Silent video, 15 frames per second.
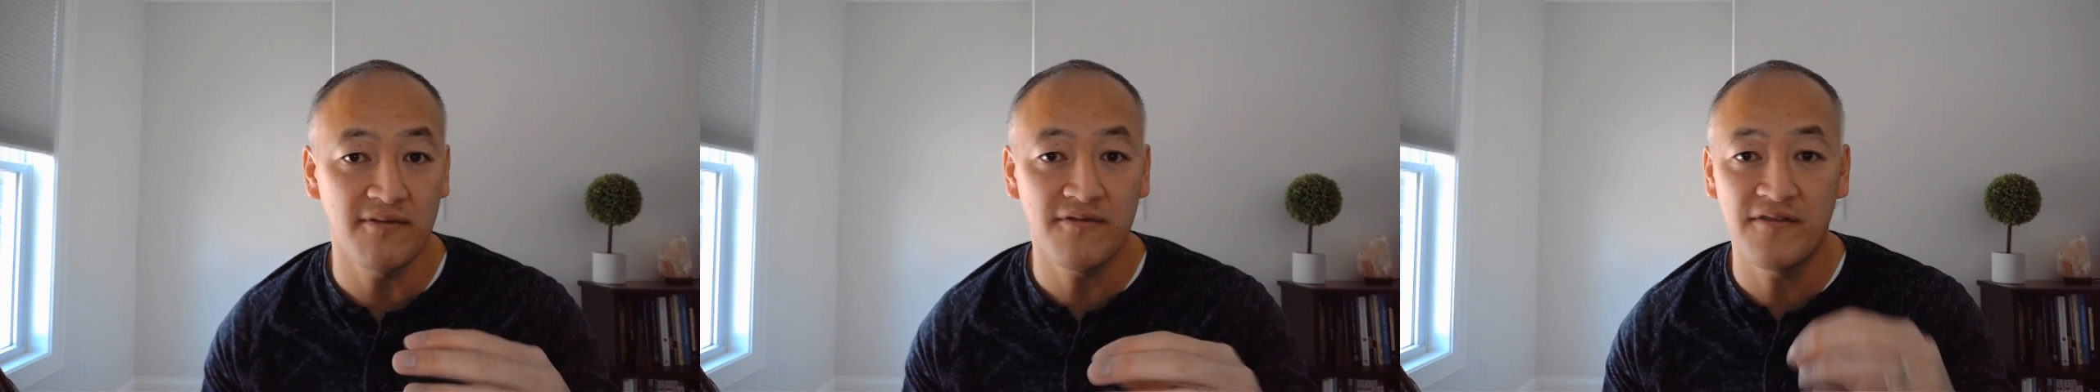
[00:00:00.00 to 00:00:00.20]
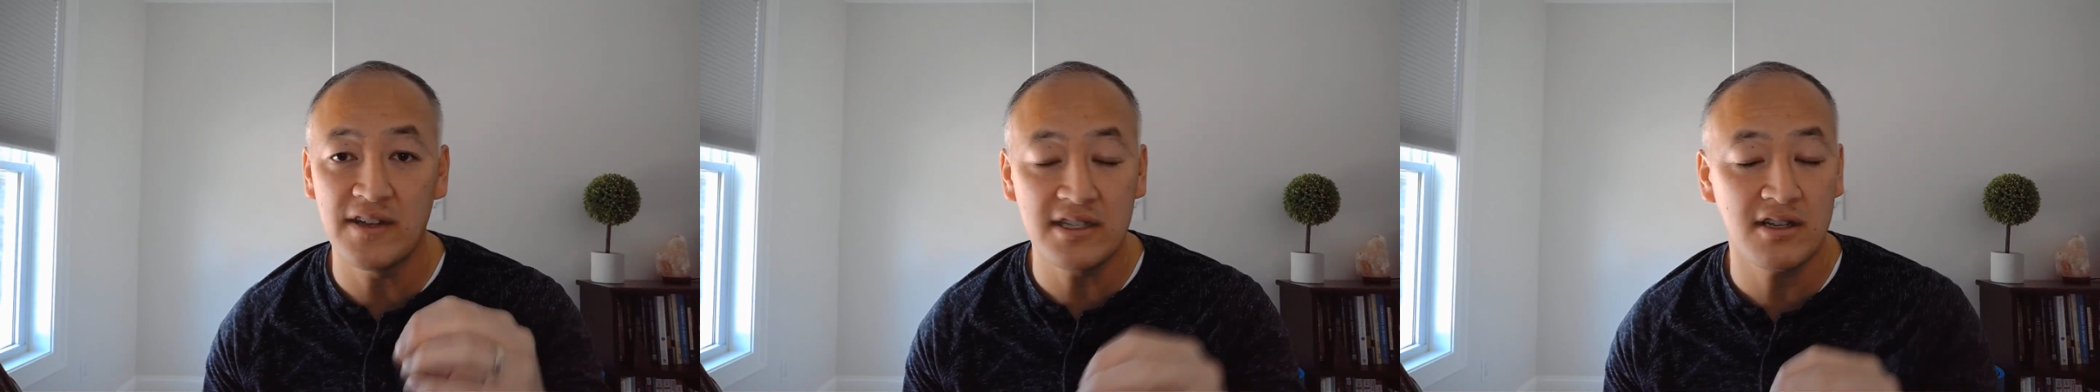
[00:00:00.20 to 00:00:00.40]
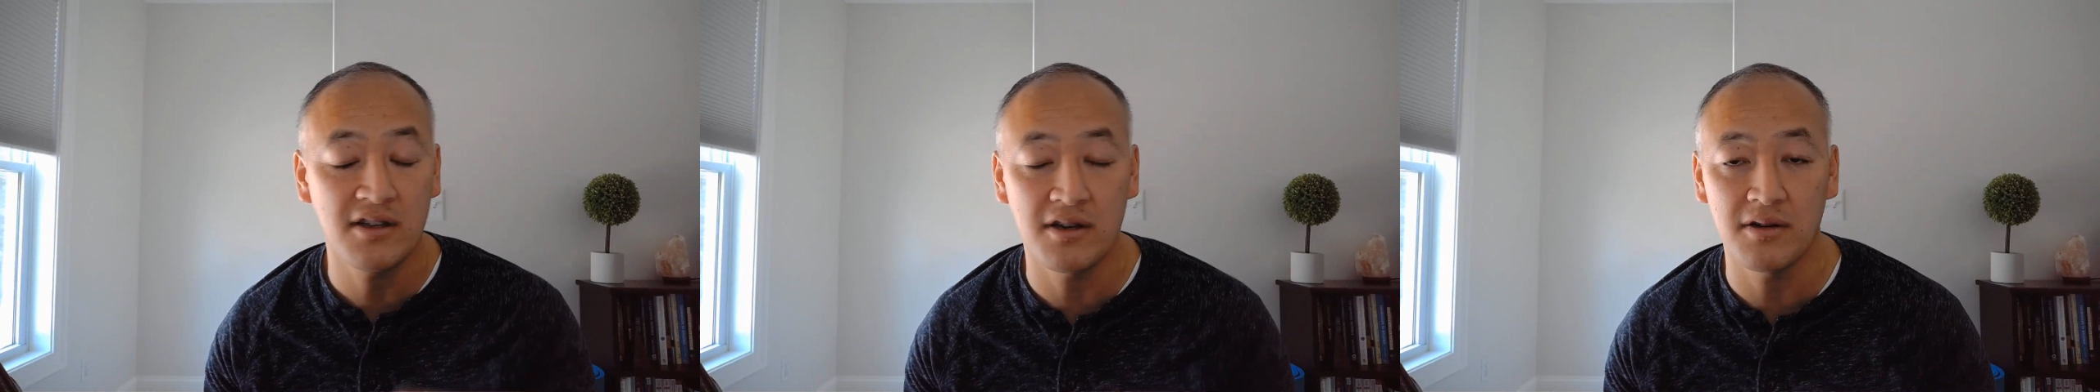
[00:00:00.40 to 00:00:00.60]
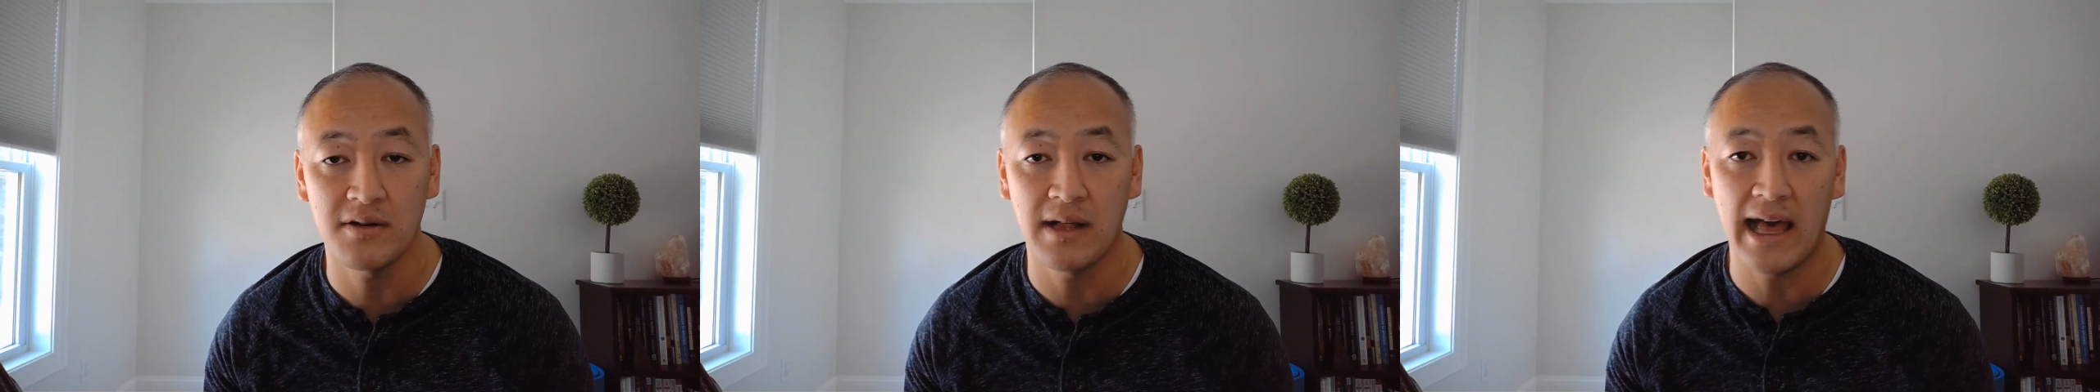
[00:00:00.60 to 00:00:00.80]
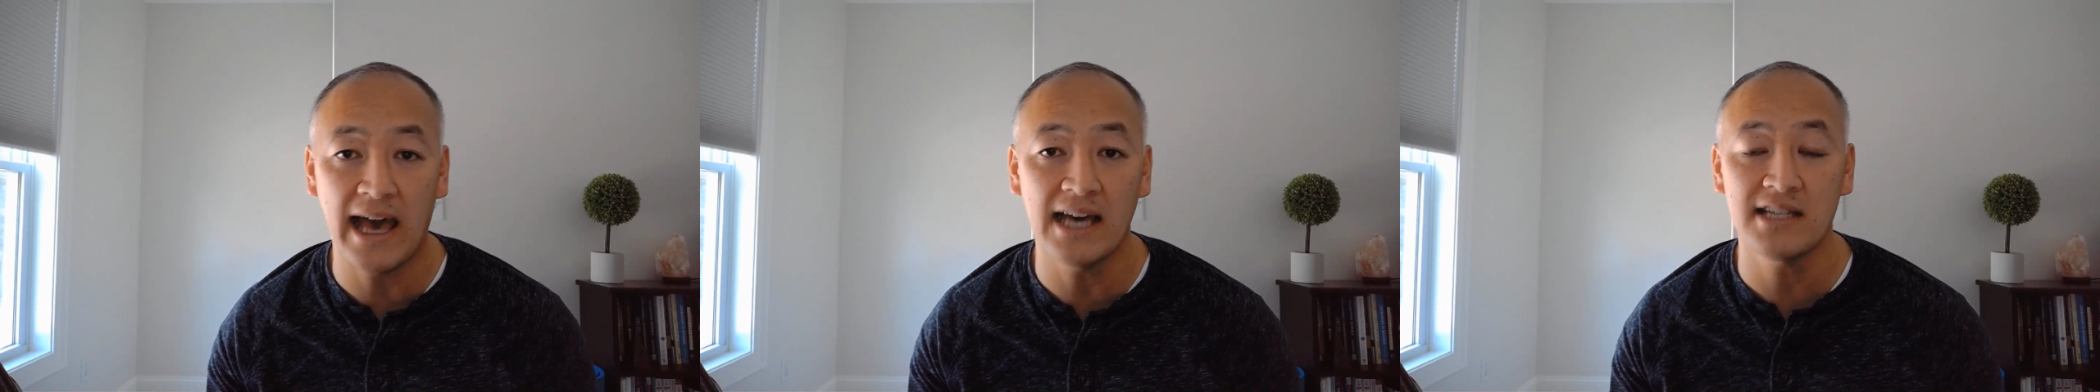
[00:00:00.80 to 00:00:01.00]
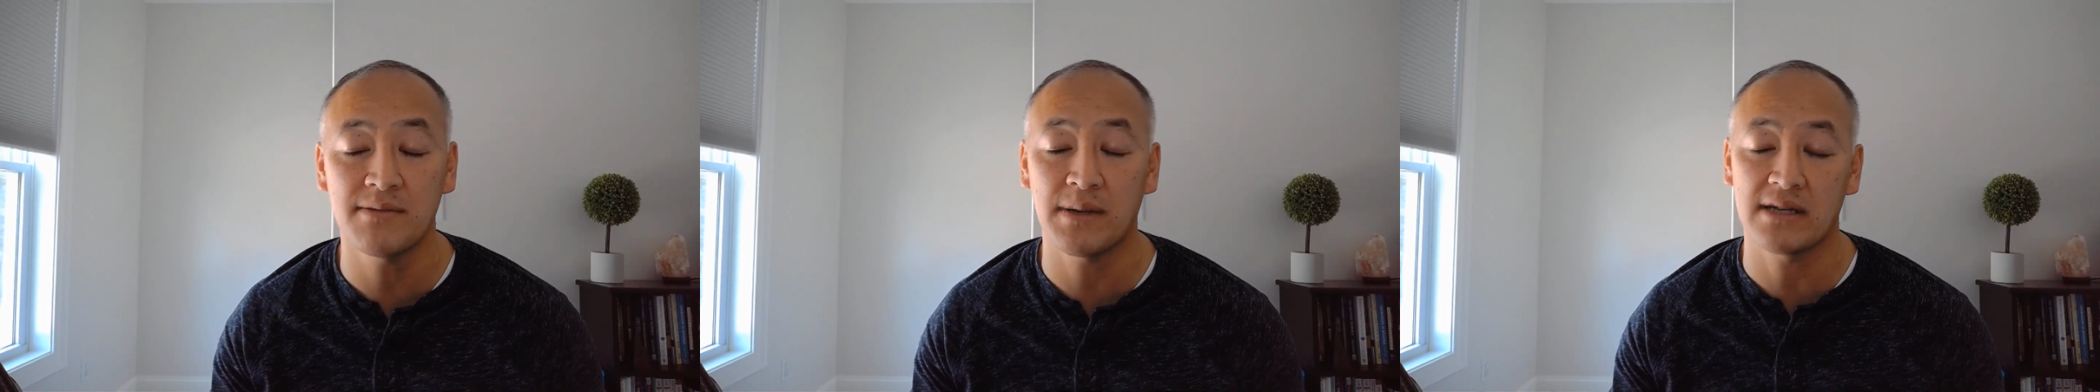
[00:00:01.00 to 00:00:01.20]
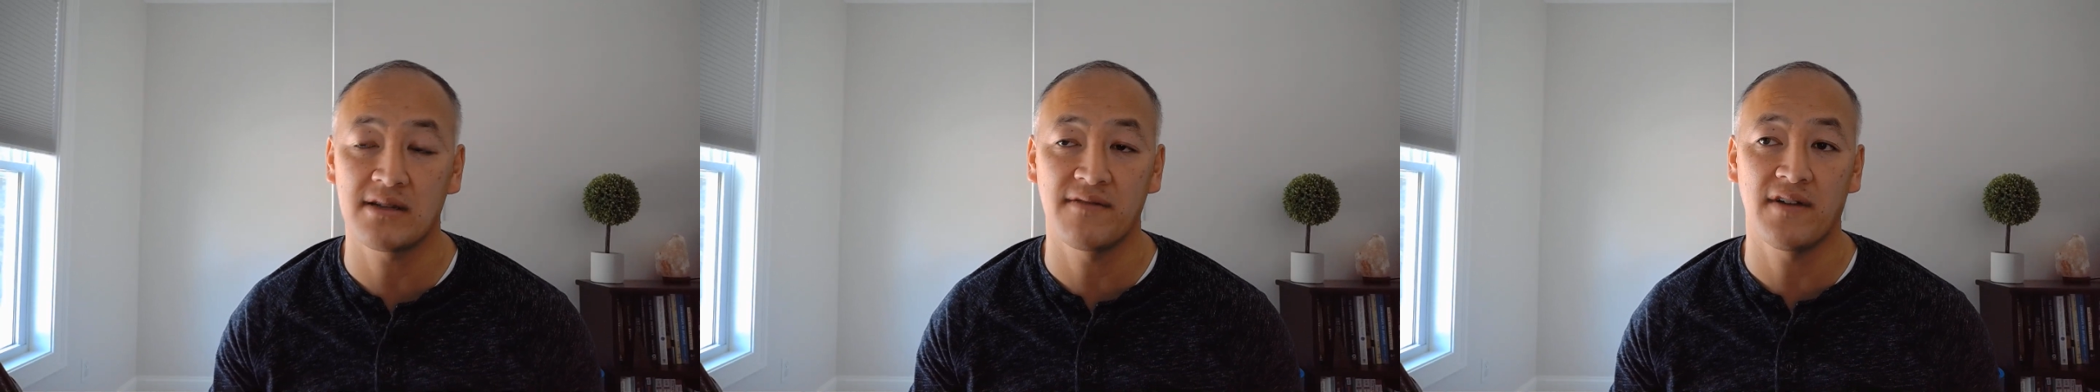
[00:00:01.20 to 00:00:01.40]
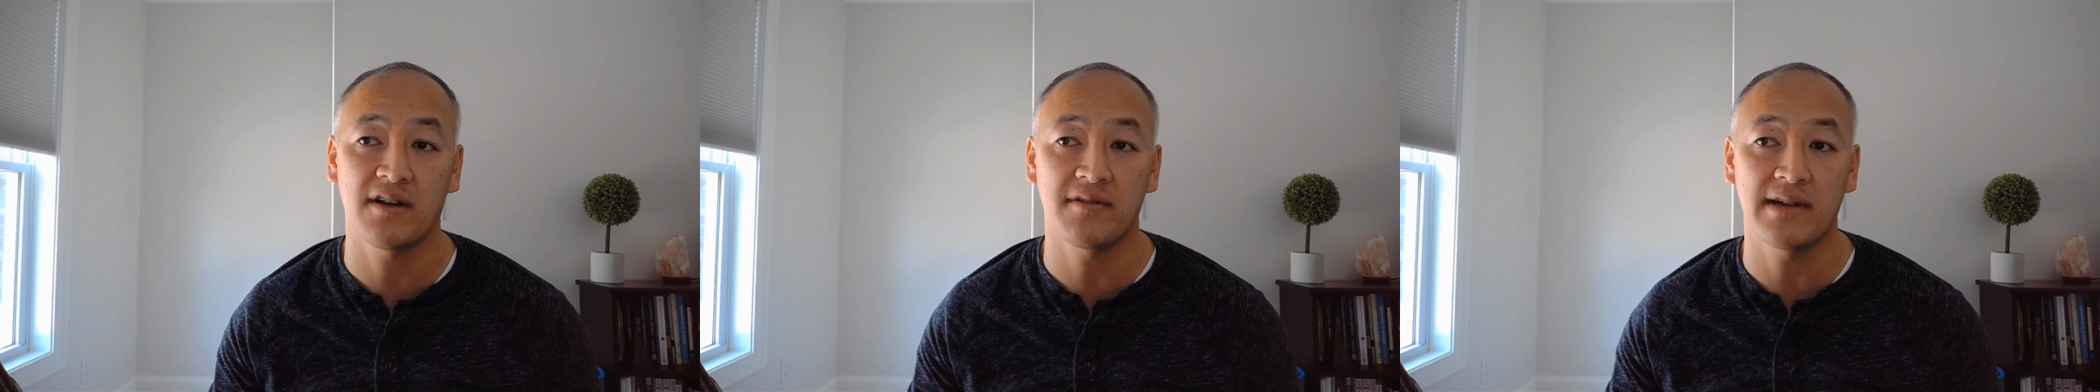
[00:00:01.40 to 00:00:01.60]
physical aspect
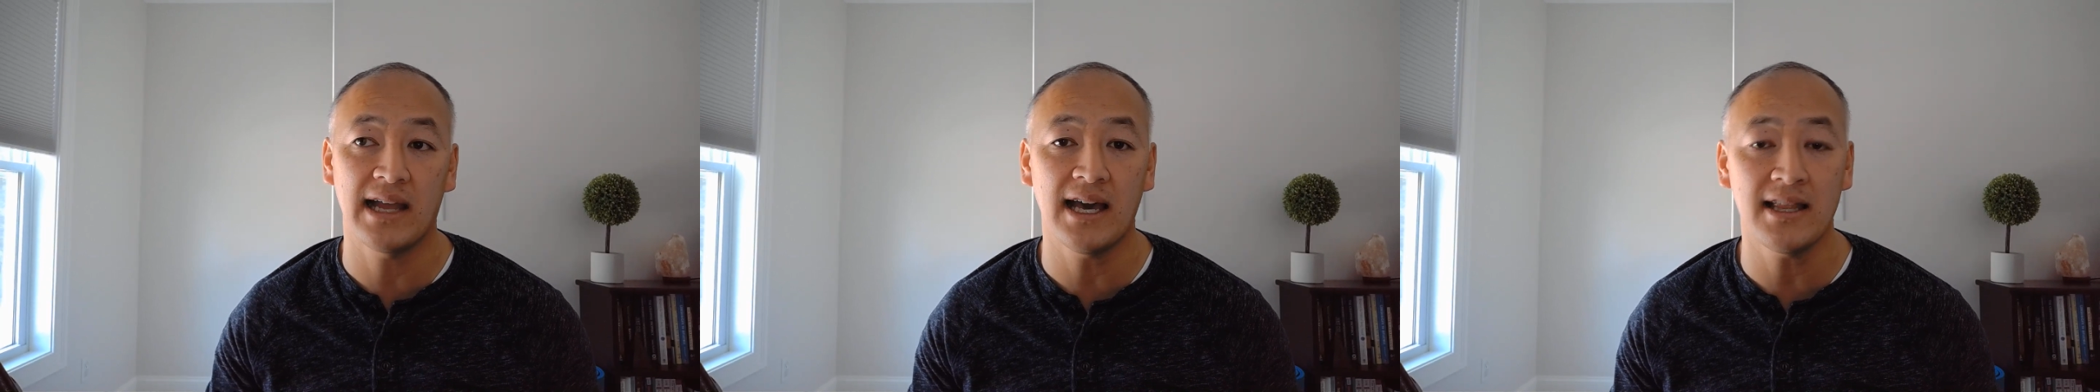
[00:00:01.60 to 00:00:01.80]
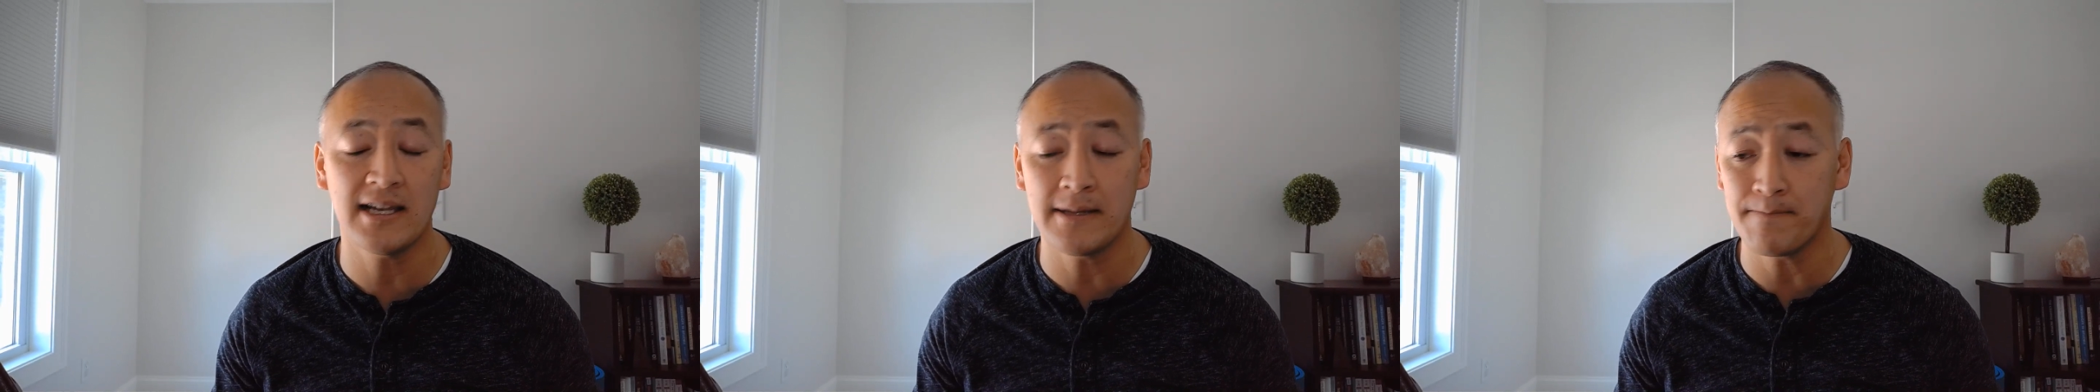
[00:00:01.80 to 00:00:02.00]
of our reality